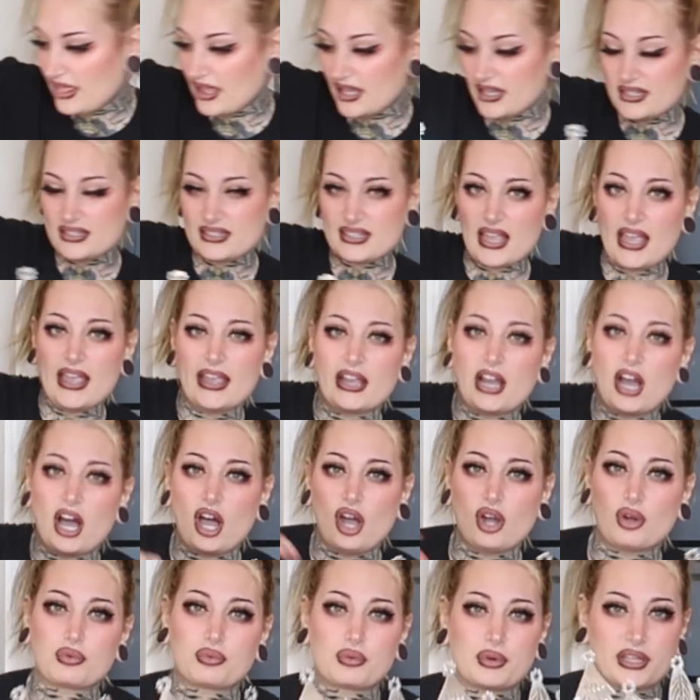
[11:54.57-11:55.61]
This I
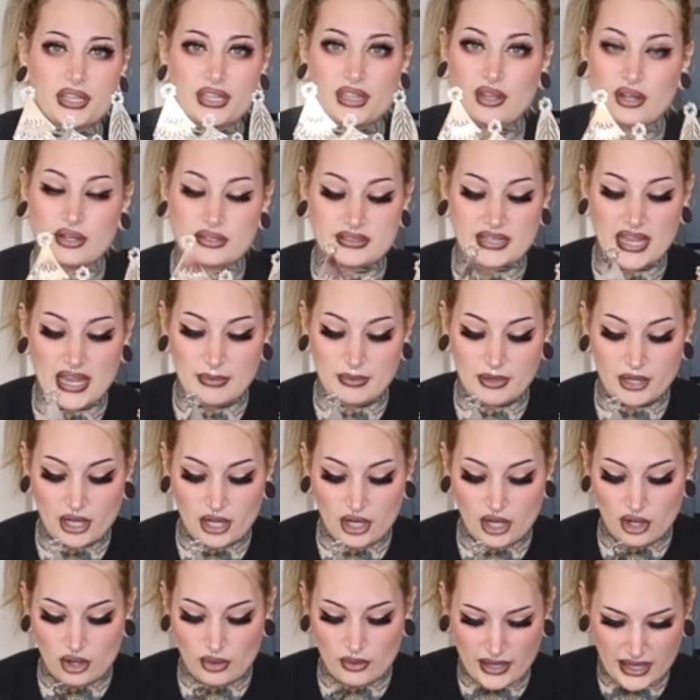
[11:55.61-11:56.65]
got a really long time
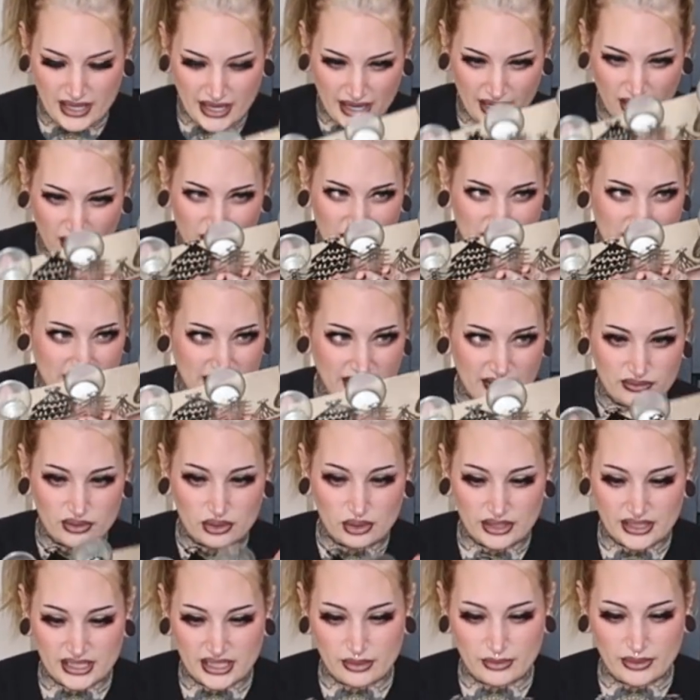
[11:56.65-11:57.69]
ago, and I honestly have
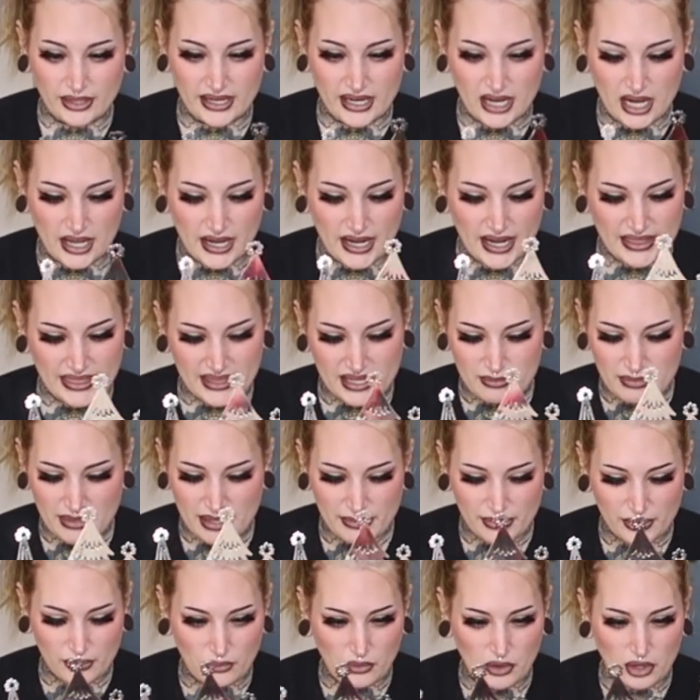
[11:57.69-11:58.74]
no idea where I got it. I think
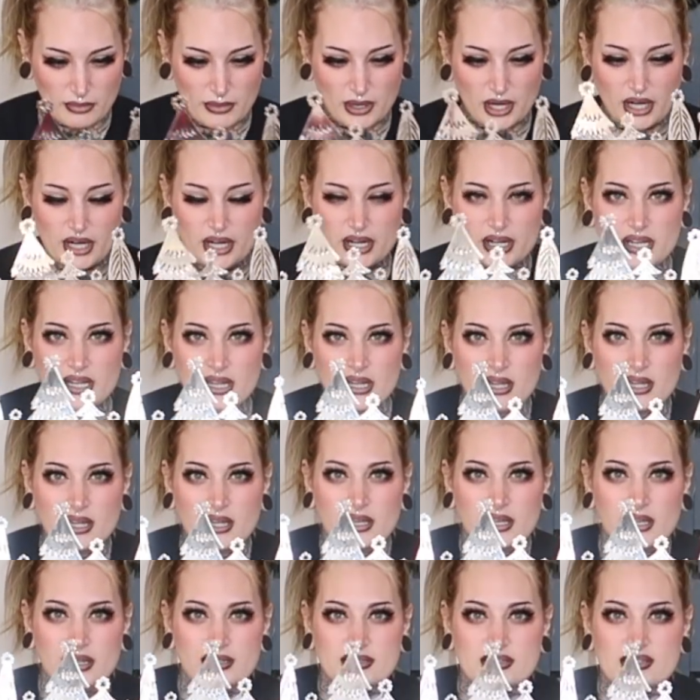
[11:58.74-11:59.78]
maybe Walmart.
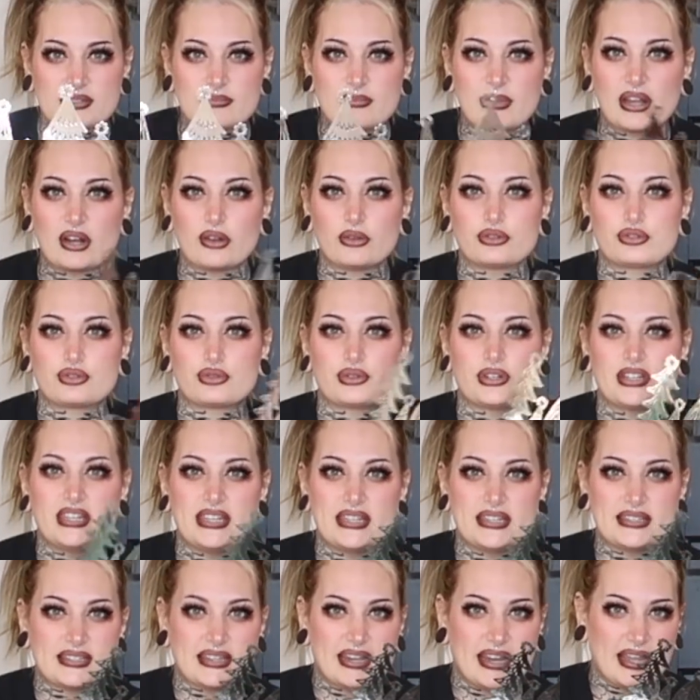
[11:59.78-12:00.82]
This is metal
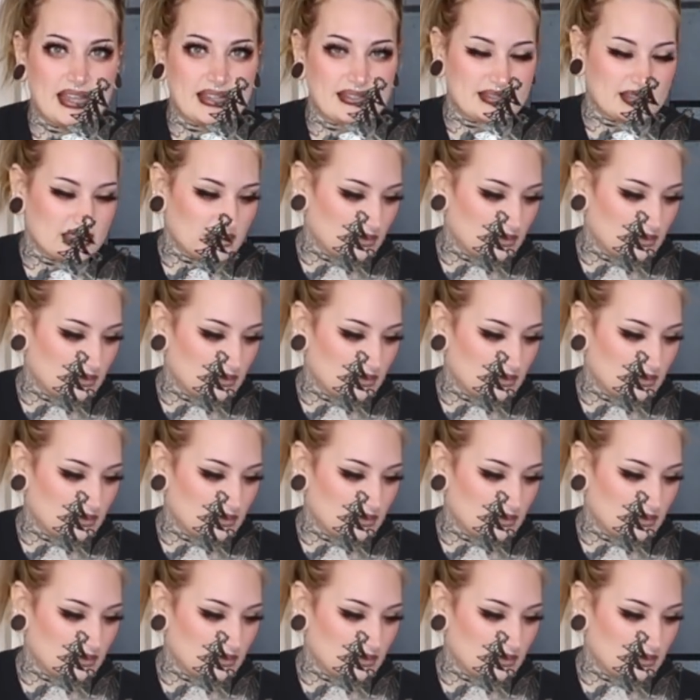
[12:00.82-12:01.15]
trees, and it has